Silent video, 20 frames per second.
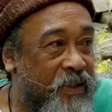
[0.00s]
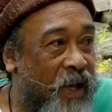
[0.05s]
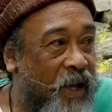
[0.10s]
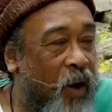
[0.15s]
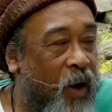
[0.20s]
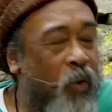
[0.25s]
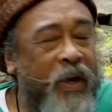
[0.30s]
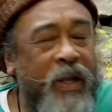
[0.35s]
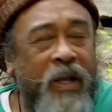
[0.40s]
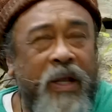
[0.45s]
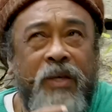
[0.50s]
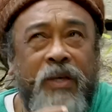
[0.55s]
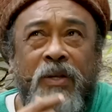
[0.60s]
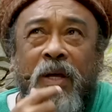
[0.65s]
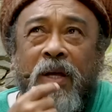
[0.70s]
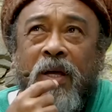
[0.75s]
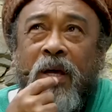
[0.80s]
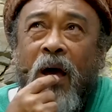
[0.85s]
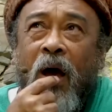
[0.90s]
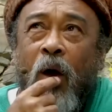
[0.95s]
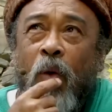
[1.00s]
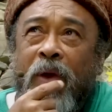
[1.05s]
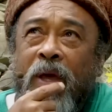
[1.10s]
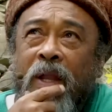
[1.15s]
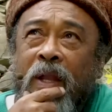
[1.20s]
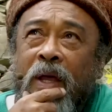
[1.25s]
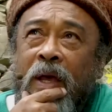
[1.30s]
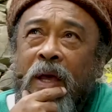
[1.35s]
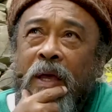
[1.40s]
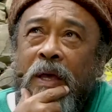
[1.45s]
How can I how
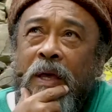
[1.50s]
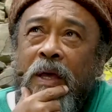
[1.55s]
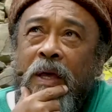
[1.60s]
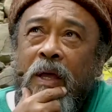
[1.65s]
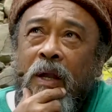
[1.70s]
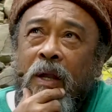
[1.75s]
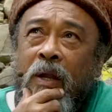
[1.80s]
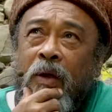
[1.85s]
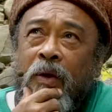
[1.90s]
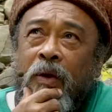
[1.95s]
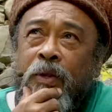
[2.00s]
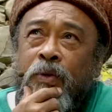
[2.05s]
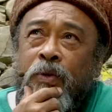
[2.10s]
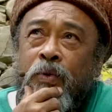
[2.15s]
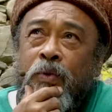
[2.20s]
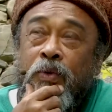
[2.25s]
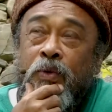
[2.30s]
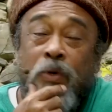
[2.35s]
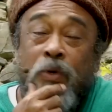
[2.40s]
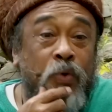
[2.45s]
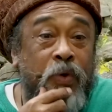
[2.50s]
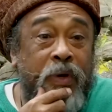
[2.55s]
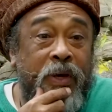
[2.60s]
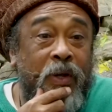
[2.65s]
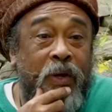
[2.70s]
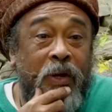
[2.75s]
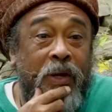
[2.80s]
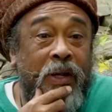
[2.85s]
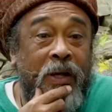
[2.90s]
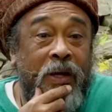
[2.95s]
can I learn intuition? You
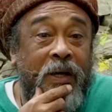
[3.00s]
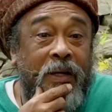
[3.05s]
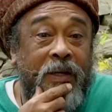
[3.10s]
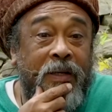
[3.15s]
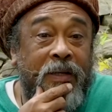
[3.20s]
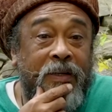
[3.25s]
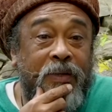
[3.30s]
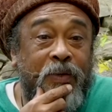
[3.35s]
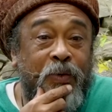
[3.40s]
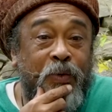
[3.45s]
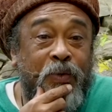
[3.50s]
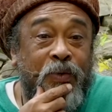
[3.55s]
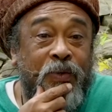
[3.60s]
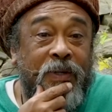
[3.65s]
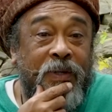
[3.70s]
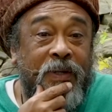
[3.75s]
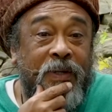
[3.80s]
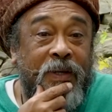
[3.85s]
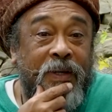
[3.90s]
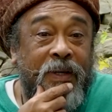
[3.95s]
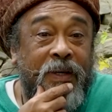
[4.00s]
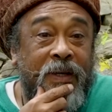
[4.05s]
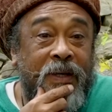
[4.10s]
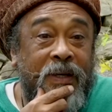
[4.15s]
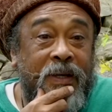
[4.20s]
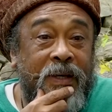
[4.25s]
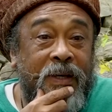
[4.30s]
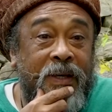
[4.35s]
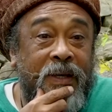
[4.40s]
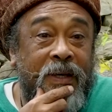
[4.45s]
cannot learn intuition.
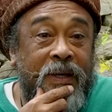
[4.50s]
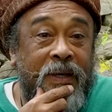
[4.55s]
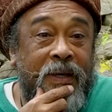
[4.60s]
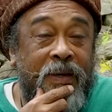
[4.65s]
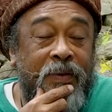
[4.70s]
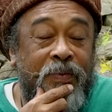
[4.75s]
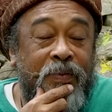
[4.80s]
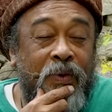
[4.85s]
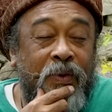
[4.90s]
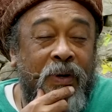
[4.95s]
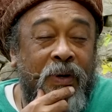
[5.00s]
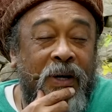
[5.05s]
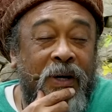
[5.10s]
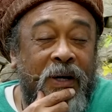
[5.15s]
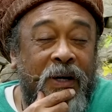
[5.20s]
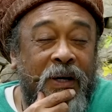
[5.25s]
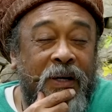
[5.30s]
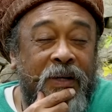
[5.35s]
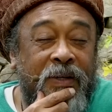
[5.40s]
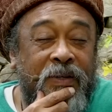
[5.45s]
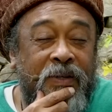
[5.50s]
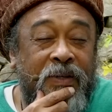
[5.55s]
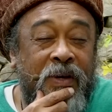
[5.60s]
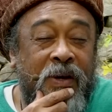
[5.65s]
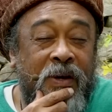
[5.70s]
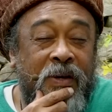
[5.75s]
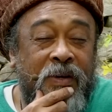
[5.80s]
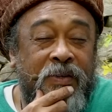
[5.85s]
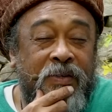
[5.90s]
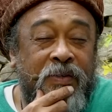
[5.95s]
If your heart
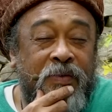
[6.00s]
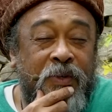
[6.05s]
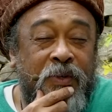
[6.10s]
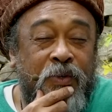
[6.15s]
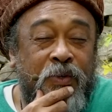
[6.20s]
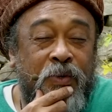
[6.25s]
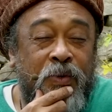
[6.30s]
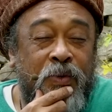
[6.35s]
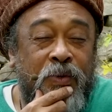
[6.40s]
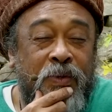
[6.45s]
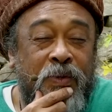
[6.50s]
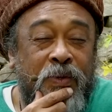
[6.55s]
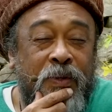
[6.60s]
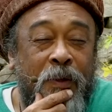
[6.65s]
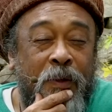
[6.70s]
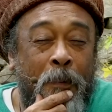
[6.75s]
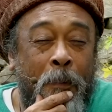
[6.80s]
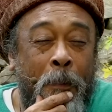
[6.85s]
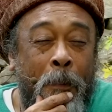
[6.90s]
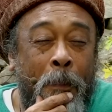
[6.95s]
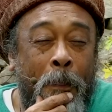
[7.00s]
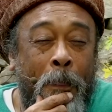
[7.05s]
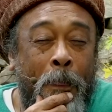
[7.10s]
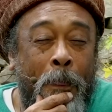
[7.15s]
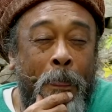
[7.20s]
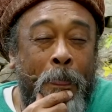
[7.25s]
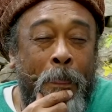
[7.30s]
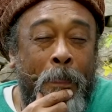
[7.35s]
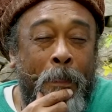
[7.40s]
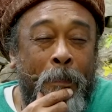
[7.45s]
yearns for truth,
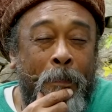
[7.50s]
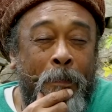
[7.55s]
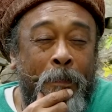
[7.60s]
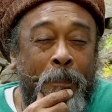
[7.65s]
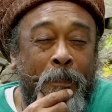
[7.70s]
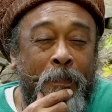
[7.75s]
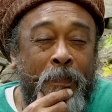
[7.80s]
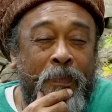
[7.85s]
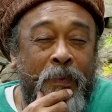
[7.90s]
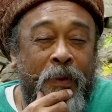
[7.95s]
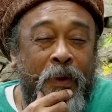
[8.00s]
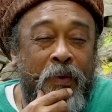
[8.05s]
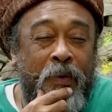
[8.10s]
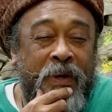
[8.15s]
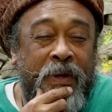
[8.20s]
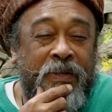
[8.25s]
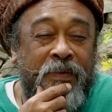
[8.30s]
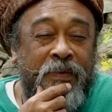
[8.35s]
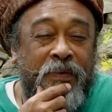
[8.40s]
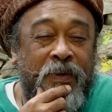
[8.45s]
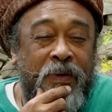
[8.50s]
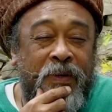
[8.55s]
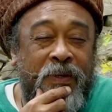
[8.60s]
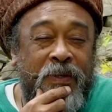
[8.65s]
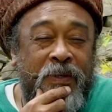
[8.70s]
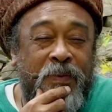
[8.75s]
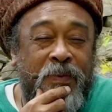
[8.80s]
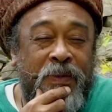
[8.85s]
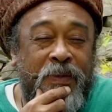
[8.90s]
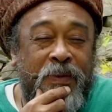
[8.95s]
the grace of God
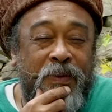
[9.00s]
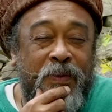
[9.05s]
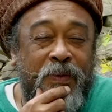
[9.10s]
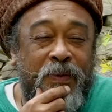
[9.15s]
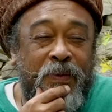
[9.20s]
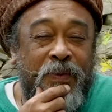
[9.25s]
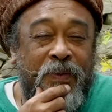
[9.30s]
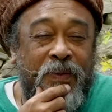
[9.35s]
is with you.